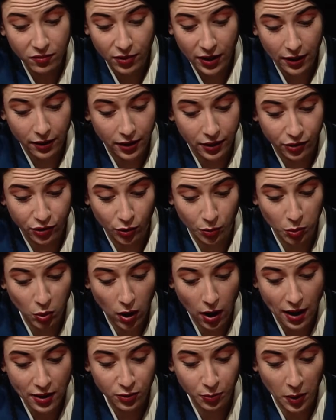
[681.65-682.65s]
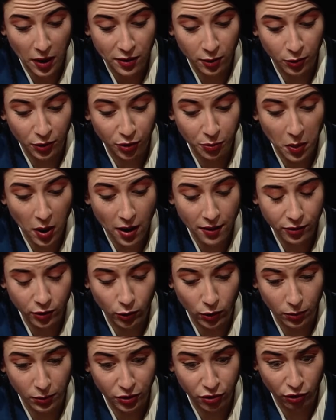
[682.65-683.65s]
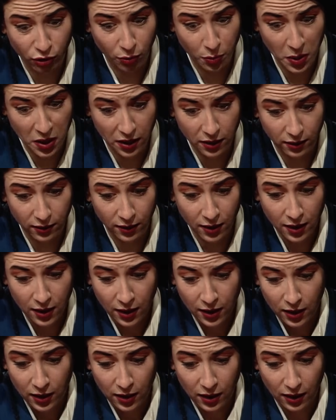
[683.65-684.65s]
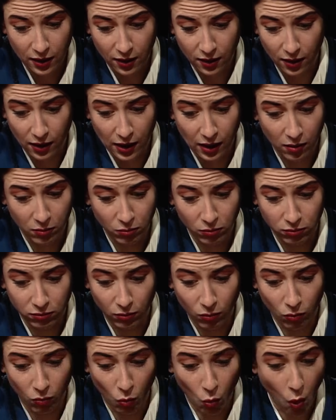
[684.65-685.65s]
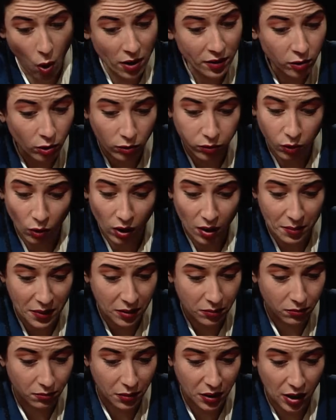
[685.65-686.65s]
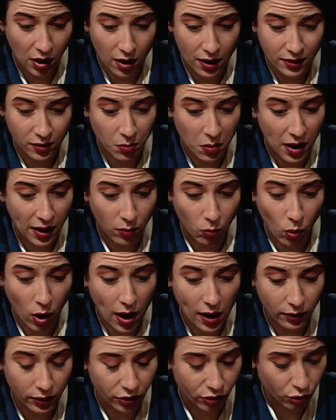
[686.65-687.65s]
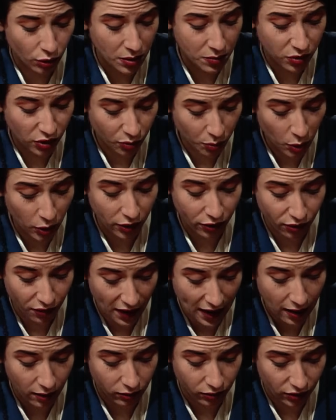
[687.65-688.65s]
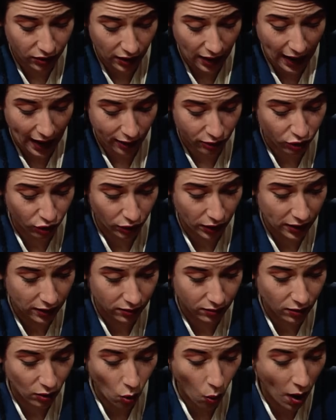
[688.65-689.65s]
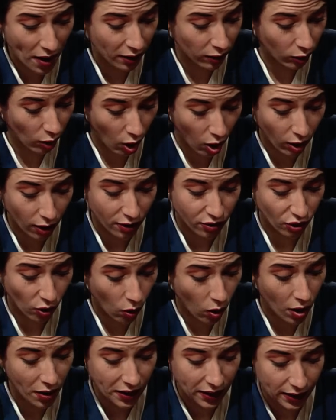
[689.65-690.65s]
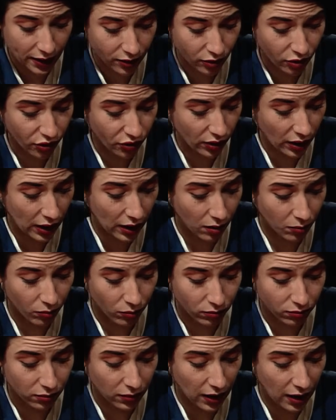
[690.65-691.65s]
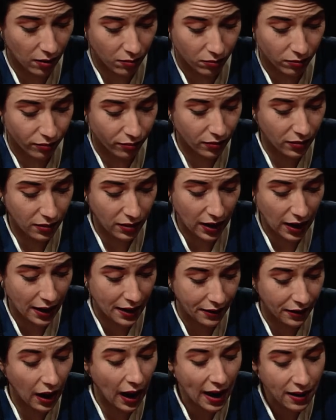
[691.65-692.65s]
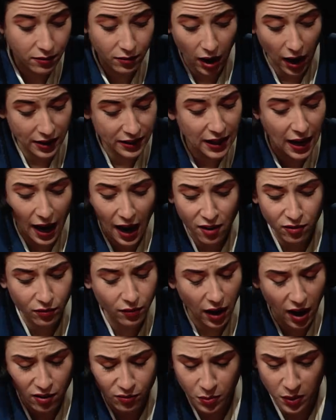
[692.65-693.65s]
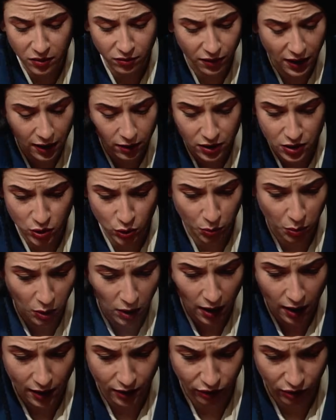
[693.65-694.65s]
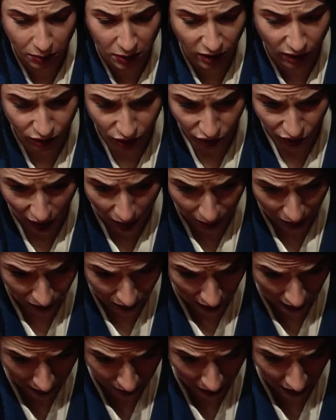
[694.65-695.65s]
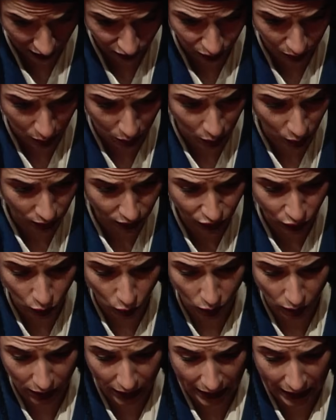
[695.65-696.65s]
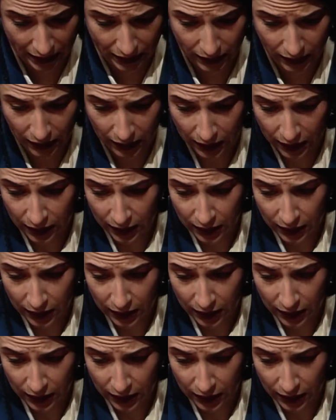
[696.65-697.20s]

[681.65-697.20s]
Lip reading: been very surprised by the response to it, which has been wonderful. I mean, beyond my wildest dreams, this book has found actually quite a large audience. I've been very surprised. I mean, I've just gotten back from a book tour, and